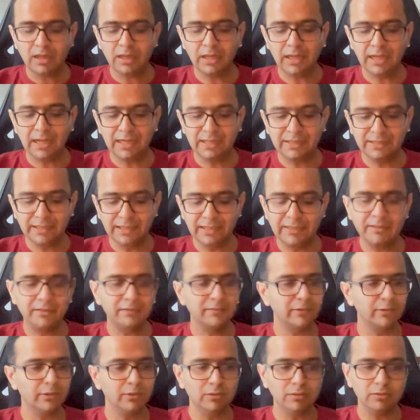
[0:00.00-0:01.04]
And then,
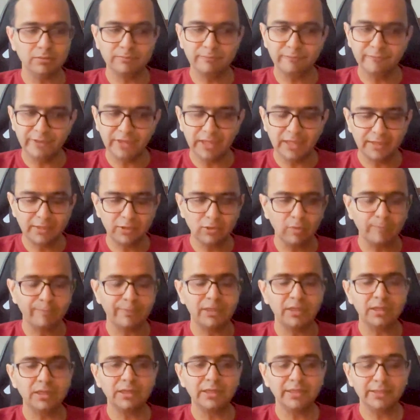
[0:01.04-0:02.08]
we are
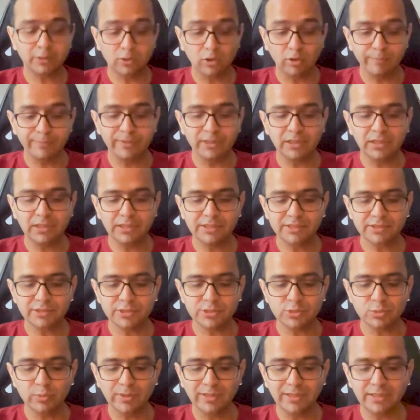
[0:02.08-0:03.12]
tropically
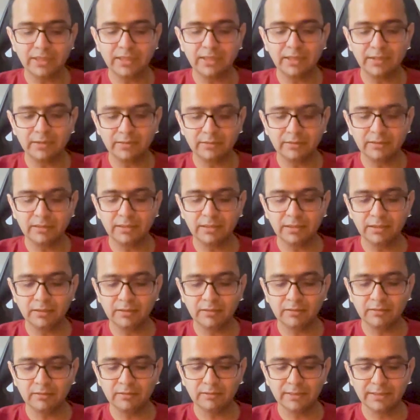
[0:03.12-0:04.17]
situated
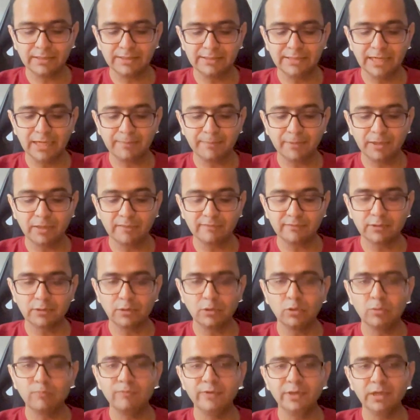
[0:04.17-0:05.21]
in that part of the
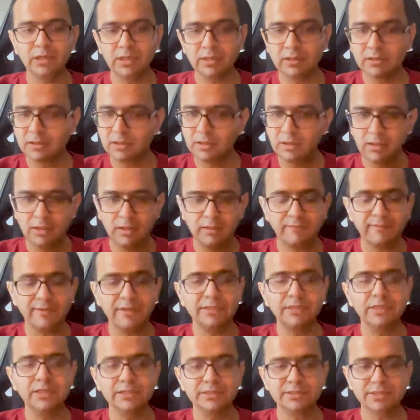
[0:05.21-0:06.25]
globe where
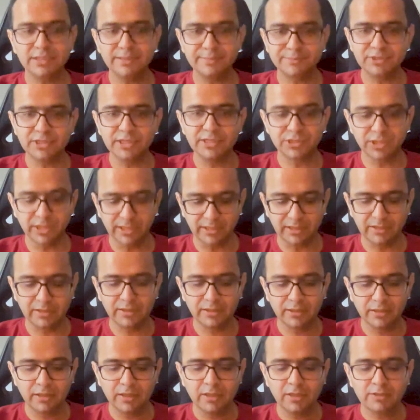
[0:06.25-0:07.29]
weathers keep changing.
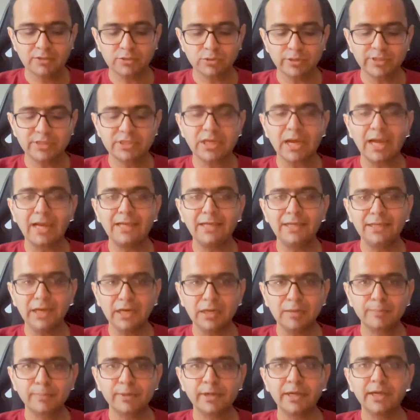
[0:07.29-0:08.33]
So it's highly
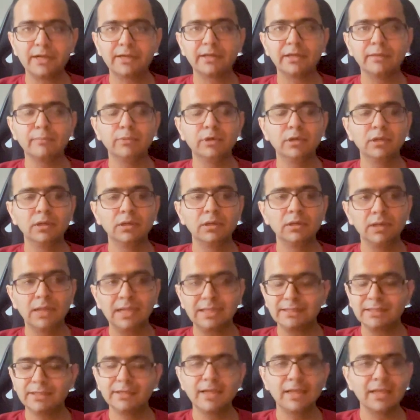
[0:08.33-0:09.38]
unpredictable.
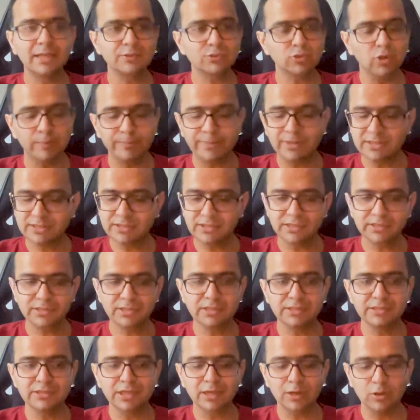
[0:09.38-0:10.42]
And then our shopping
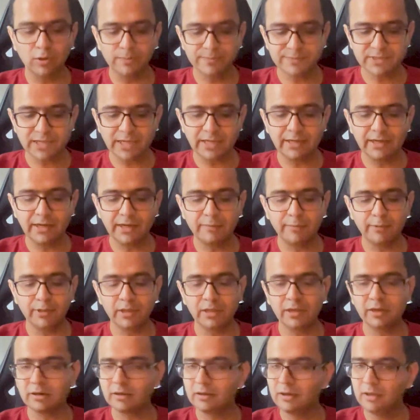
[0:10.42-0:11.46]
seasons are lopsided
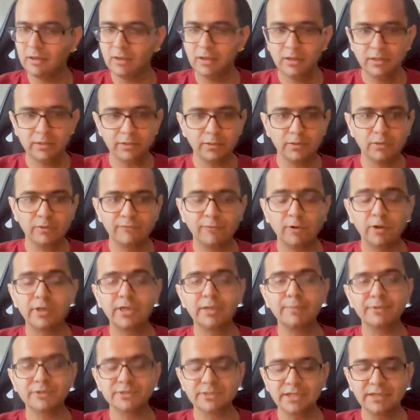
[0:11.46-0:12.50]
where,
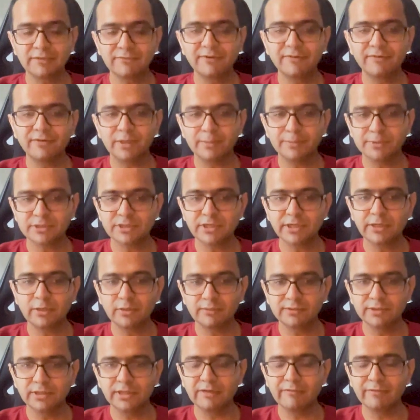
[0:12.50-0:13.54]
40%, 50%
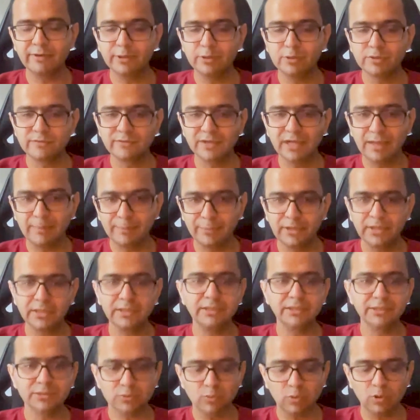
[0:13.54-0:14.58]
of the revenues will happen
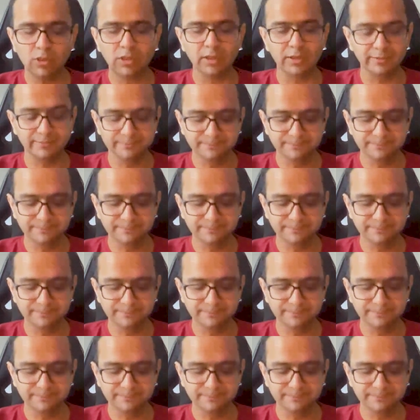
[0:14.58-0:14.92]
in this quarter.